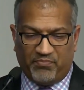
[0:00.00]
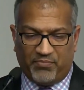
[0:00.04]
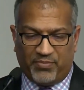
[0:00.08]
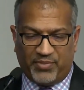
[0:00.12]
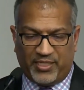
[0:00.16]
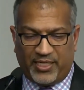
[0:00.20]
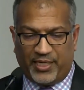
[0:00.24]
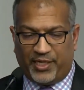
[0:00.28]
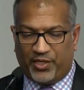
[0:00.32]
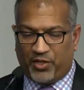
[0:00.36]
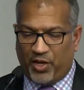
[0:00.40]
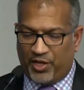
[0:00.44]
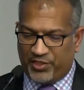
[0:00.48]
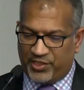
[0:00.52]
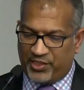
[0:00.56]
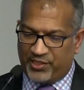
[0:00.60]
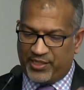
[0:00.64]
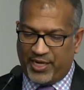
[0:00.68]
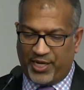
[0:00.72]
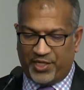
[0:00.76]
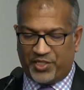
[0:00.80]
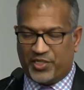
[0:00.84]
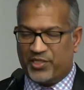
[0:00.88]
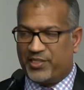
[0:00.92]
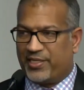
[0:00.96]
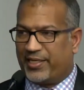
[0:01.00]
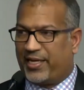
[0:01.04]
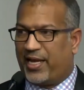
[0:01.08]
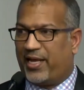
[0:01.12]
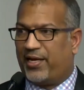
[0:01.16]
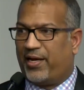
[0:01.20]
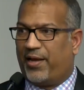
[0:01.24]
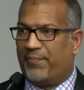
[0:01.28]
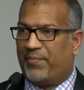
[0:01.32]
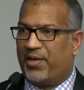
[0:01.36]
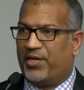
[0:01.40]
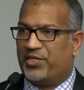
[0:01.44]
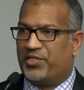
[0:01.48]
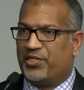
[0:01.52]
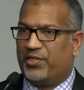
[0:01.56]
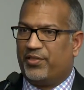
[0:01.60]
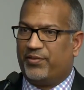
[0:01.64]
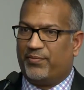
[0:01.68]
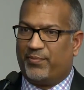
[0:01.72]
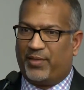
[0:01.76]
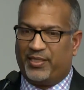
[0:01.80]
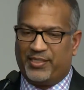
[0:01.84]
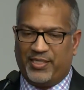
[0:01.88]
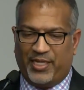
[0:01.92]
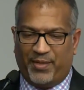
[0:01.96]
City consultations, again, I mentioned
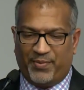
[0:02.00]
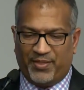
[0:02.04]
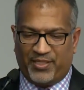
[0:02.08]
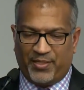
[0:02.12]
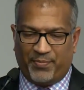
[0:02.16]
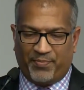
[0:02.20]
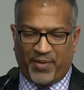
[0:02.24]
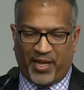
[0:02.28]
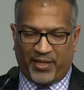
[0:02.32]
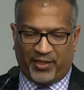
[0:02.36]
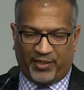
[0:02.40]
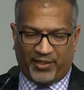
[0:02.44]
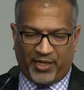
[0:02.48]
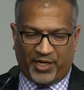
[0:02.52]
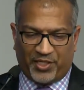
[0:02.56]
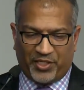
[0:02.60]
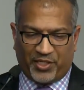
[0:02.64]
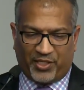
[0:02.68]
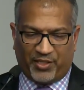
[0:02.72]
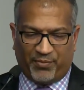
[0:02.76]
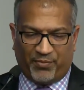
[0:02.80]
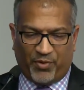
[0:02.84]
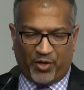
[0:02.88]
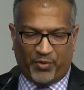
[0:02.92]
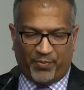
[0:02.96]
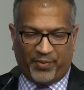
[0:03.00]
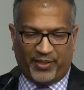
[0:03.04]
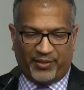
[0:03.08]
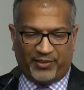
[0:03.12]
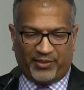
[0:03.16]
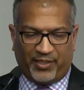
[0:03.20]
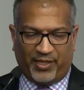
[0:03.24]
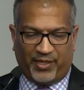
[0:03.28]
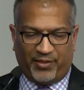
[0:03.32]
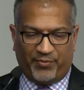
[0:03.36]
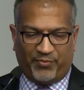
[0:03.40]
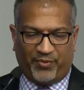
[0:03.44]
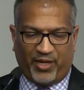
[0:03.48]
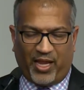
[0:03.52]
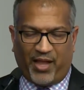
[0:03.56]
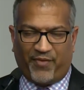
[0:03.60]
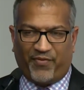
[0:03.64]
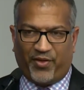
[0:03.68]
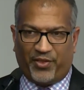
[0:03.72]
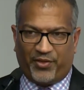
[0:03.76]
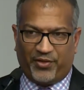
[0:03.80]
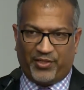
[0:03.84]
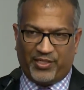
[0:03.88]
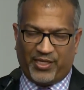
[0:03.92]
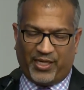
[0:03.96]
my team is in Bangladesh at the moment, and we have
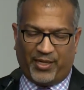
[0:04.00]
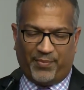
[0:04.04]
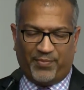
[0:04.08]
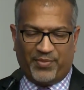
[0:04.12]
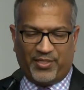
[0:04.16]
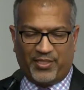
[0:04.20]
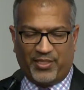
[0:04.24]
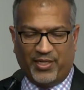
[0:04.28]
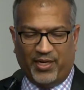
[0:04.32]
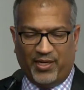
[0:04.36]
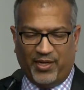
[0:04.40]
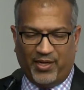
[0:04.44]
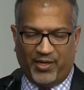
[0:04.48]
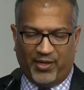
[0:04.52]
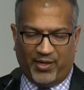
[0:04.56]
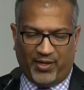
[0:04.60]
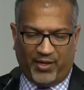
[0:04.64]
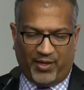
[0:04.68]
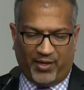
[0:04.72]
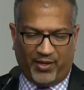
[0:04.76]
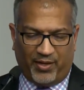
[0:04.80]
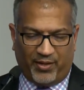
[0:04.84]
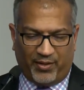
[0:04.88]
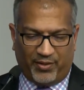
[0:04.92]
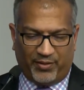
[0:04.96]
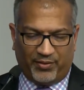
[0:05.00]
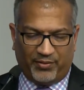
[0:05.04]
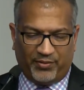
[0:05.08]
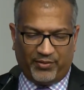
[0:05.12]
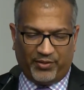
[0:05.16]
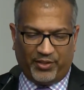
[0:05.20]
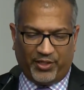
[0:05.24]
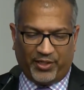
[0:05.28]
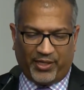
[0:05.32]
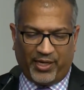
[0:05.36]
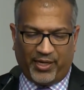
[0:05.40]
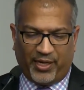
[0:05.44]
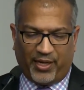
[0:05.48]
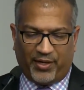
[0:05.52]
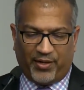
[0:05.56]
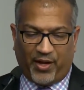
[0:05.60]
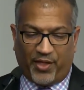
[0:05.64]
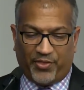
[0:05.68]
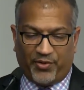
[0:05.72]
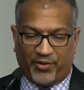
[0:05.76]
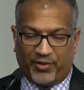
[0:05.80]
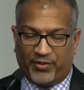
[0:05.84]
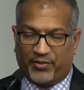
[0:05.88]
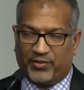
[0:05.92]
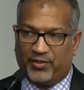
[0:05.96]
other teams looking at
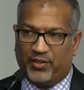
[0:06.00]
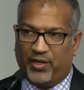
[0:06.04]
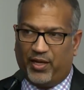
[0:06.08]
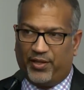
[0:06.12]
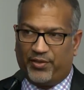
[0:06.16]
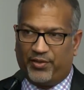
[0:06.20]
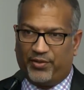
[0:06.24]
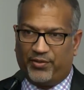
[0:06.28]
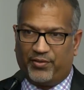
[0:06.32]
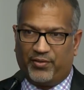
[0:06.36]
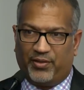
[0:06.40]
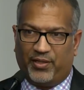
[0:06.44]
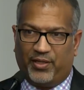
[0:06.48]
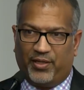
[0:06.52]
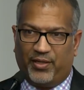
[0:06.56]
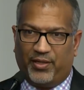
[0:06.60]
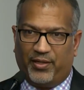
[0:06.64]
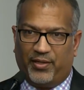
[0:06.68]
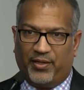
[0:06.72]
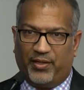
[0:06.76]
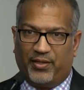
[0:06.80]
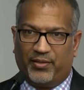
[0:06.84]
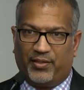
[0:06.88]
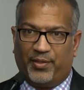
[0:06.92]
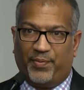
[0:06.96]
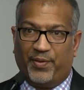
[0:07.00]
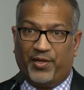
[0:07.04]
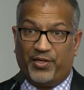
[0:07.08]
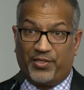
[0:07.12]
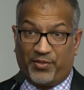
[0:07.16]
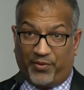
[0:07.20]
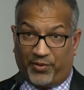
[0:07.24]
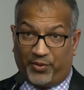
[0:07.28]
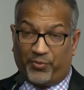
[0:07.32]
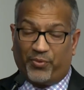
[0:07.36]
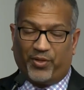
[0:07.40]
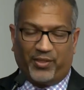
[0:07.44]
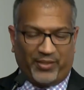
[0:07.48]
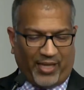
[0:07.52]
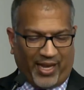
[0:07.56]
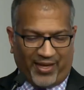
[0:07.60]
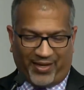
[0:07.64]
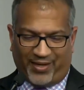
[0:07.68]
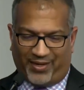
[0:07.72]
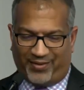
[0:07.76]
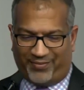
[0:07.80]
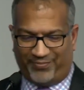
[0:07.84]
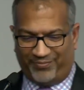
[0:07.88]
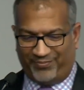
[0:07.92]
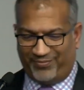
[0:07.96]
other communities around the world. I
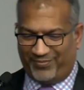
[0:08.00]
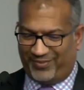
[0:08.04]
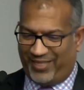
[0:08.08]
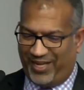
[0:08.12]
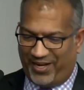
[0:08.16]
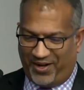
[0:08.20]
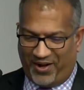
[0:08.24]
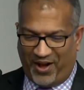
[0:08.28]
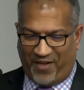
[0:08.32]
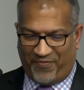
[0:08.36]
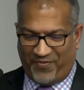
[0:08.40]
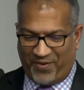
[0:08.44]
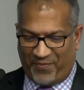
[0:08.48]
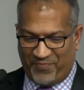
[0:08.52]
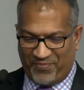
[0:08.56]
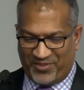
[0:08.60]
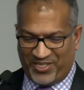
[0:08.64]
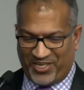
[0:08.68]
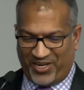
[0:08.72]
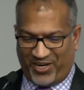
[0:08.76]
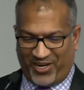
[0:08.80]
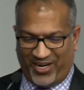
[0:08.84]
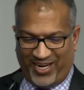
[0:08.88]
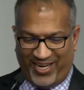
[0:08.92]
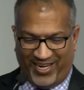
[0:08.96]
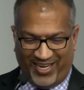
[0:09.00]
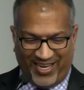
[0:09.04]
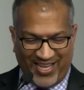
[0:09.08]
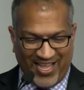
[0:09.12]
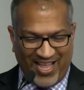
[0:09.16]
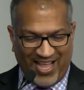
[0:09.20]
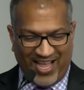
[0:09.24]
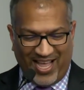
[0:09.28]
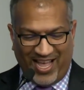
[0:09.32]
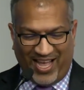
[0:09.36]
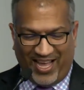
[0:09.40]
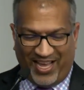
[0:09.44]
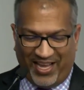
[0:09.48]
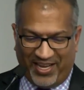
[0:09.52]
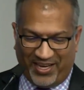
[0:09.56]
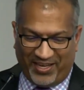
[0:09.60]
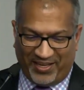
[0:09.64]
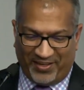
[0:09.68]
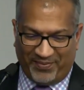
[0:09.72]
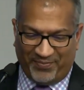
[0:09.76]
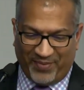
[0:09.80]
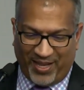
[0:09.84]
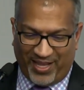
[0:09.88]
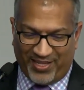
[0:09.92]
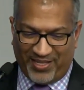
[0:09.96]
gotta cut it off, I'm sorry,
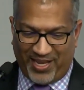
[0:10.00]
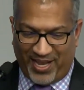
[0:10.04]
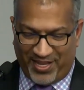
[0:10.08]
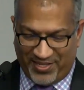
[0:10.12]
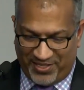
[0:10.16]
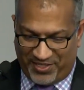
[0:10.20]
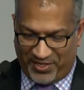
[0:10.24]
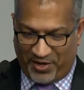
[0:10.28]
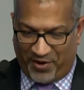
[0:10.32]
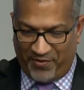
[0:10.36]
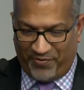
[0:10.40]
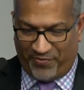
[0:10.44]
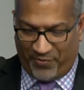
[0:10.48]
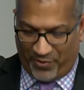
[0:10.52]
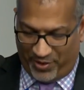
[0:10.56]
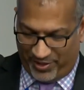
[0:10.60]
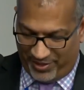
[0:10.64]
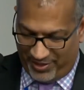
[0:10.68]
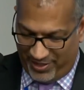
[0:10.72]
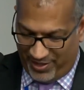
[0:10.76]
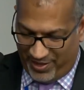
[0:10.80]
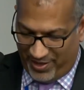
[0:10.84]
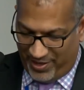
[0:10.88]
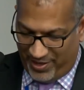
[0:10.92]
and so forth.